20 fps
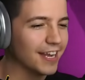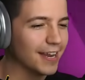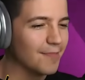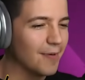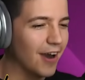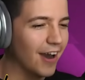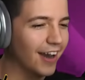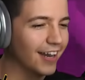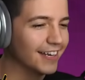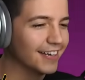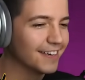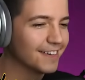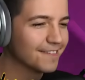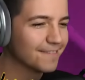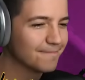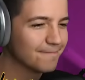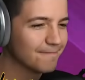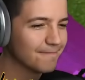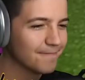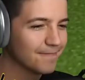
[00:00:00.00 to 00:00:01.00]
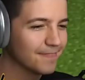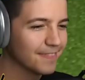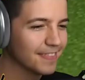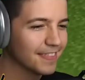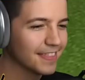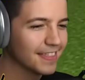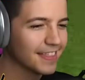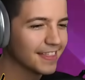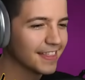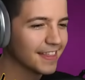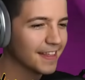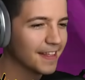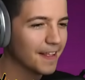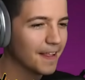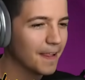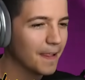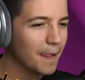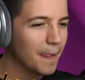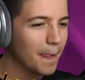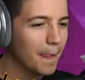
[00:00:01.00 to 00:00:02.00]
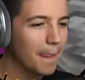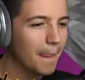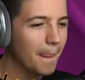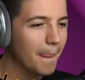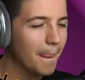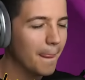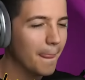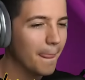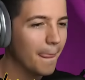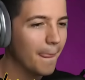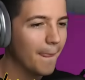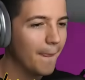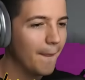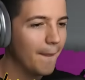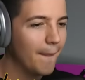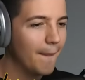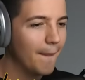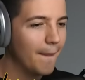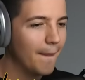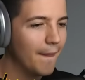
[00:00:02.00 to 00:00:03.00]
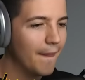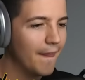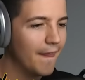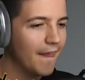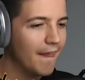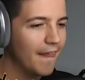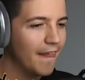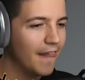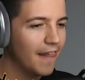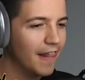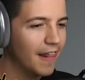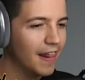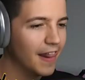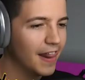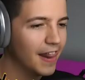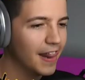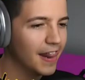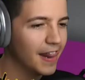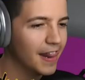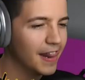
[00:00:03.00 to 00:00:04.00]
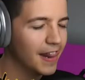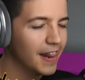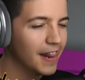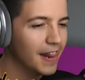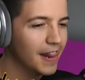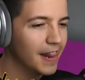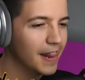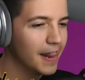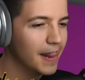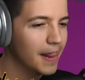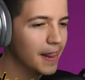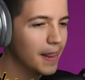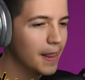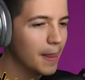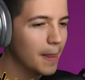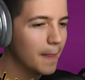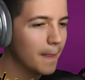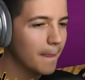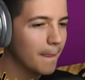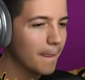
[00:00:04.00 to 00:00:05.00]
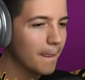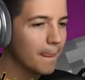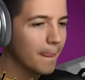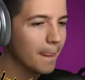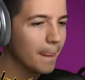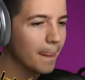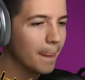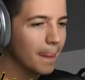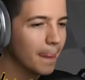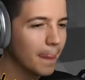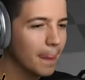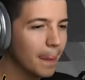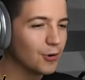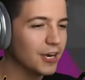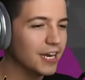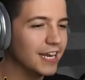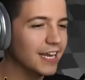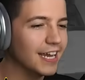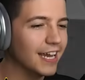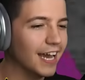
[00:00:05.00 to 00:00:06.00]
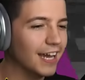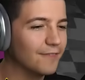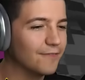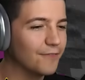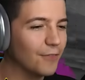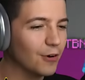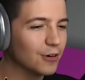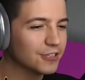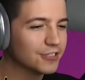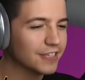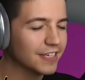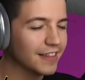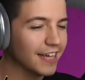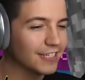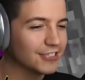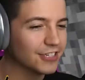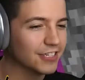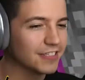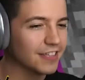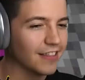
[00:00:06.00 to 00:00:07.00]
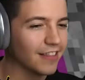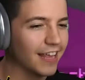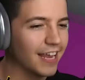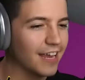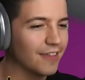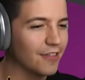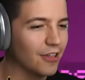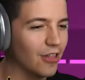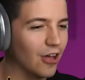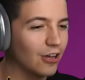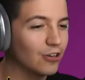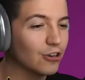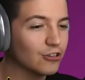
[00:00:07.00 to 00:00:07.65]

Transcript: Come on. Right here, Bree, Bree, come on. Just follow the path. Follow People the path. Here, jump up here. my house and being mean. Bree, unfortunately, that's just the lay of the law.